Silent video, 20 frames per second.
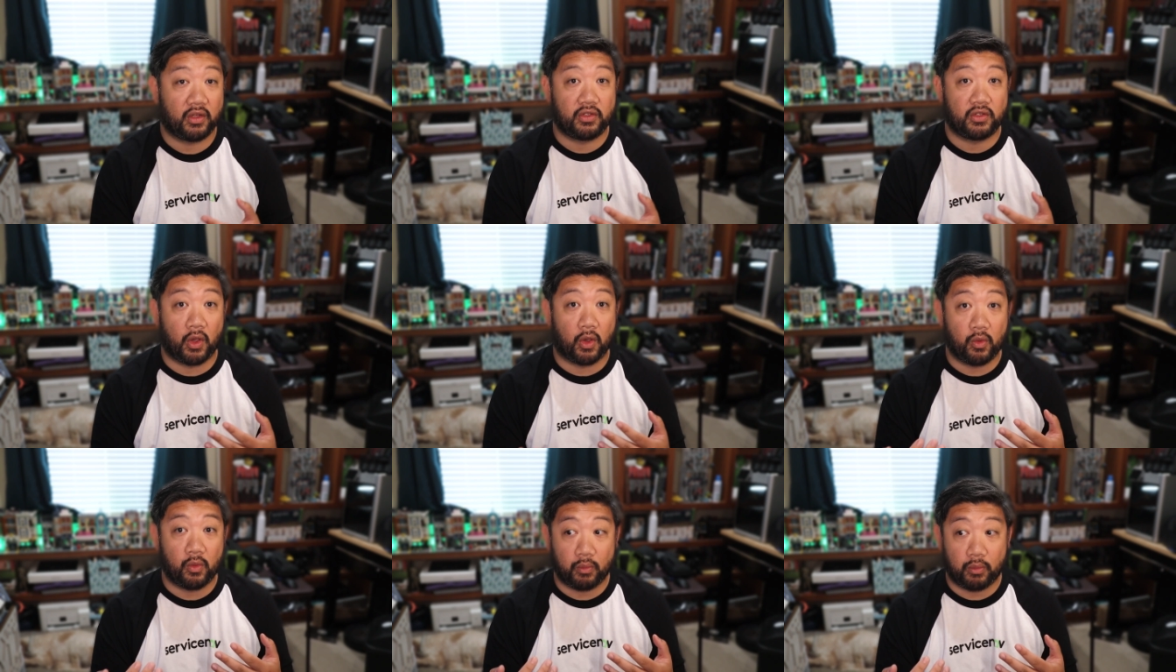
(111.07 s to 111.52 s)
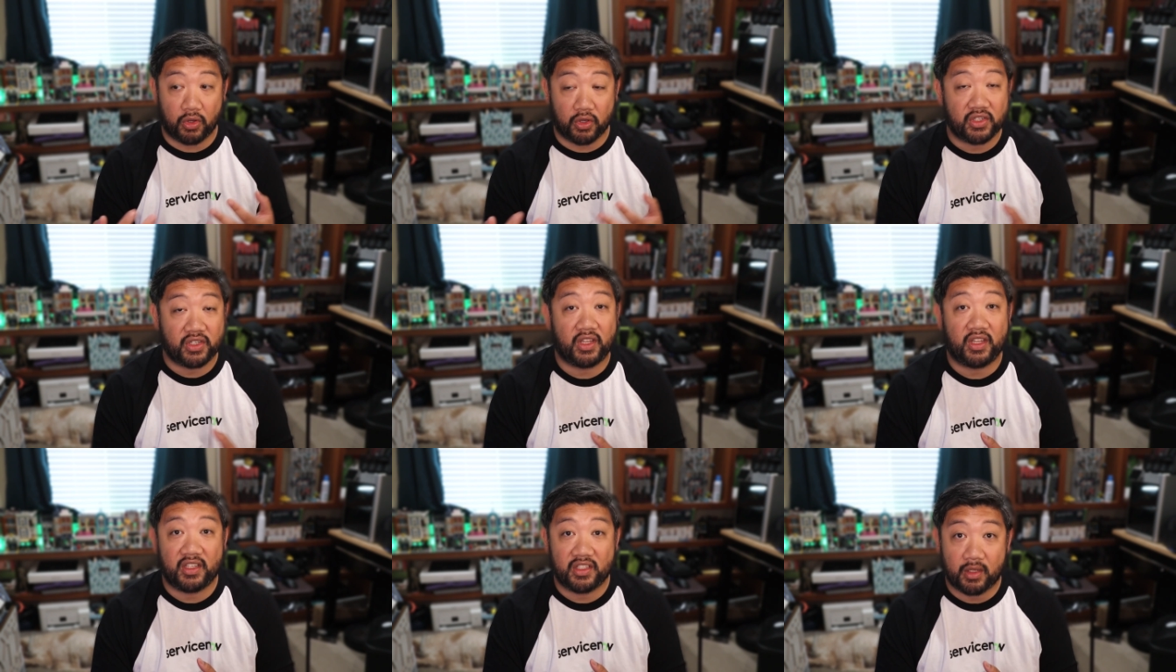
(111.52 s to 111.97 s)
Don't
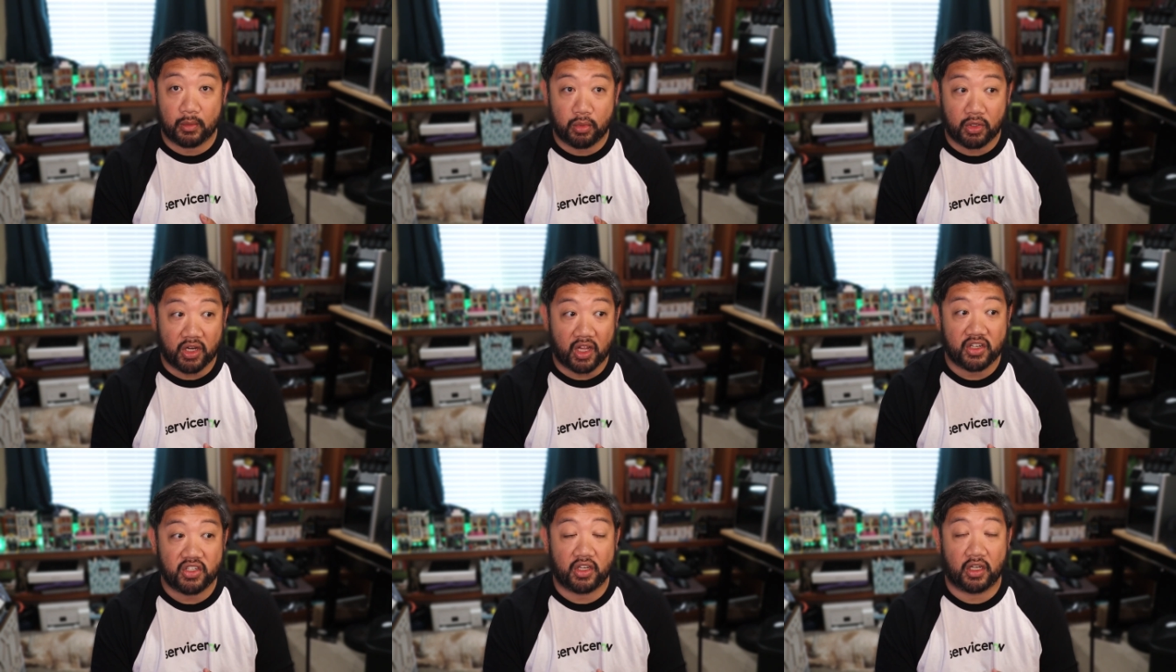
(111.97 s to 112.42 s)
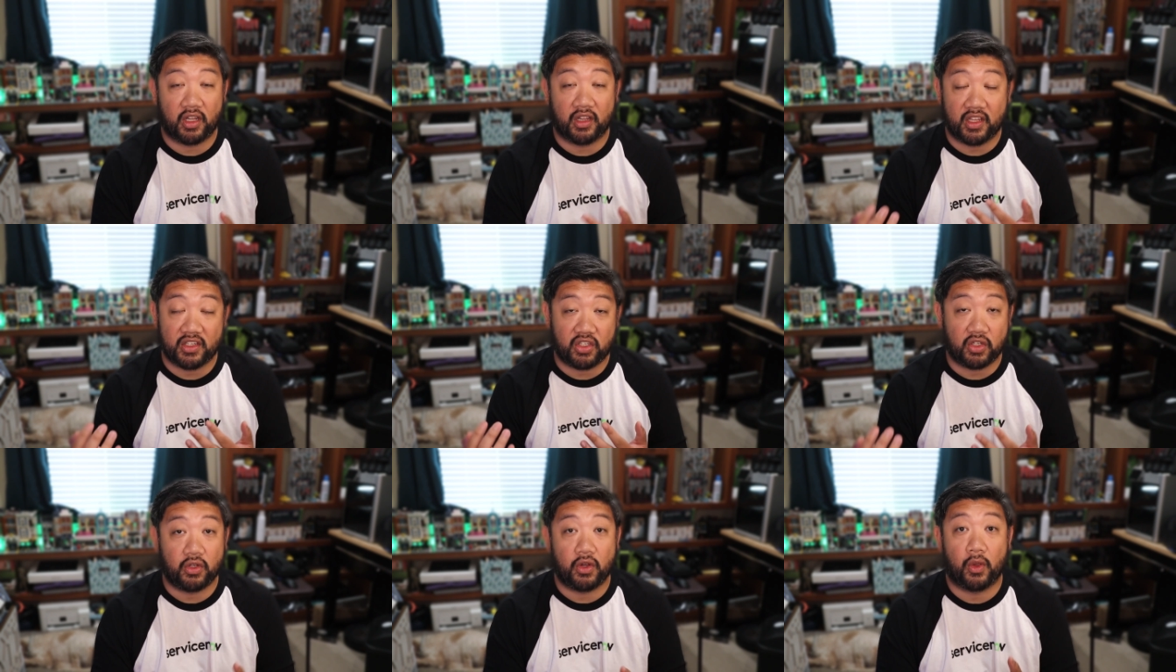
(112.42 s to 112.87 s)
push things to production
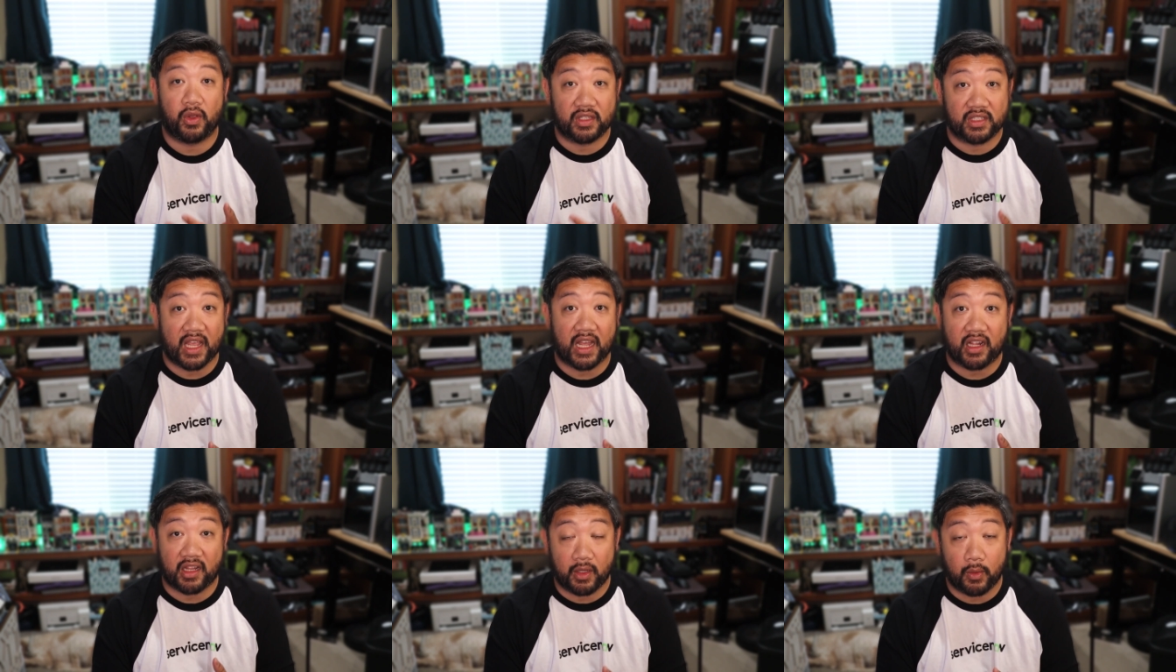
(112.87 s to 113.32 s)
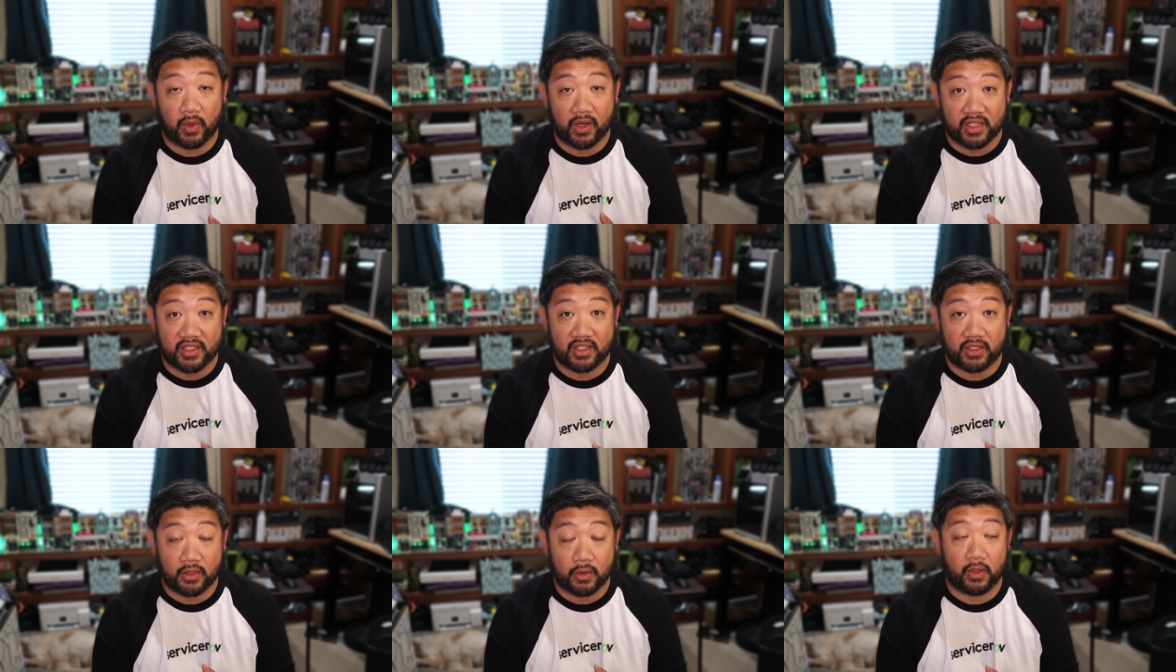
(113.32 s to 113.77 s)
unless you know exactly what
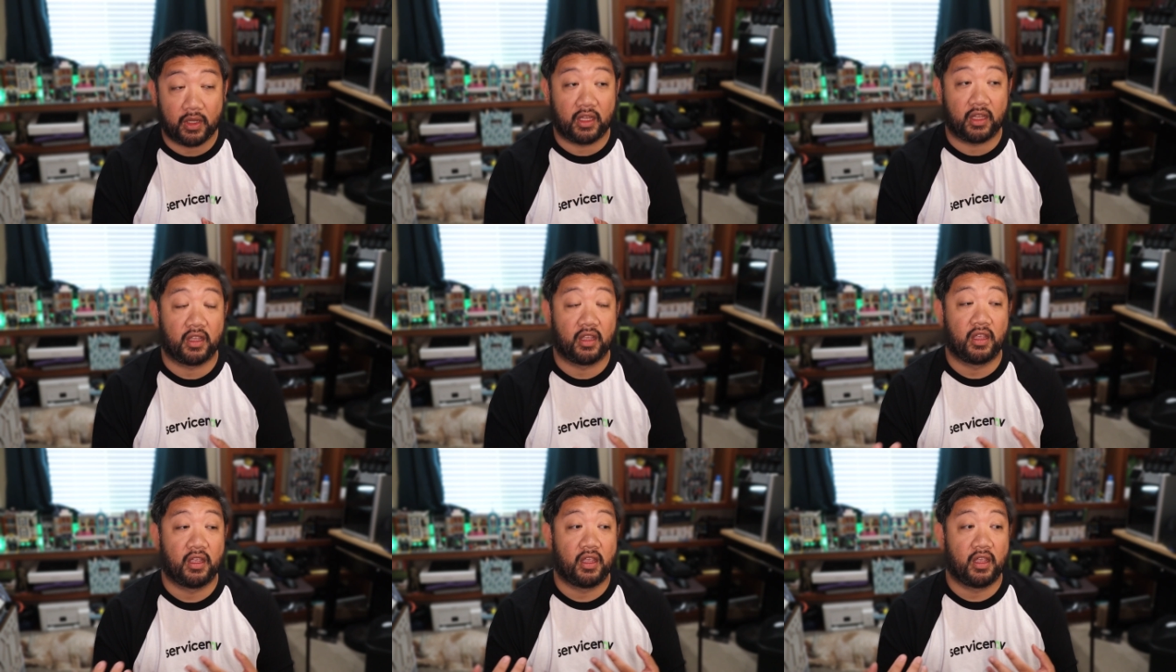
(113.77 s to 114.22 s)
it's doing.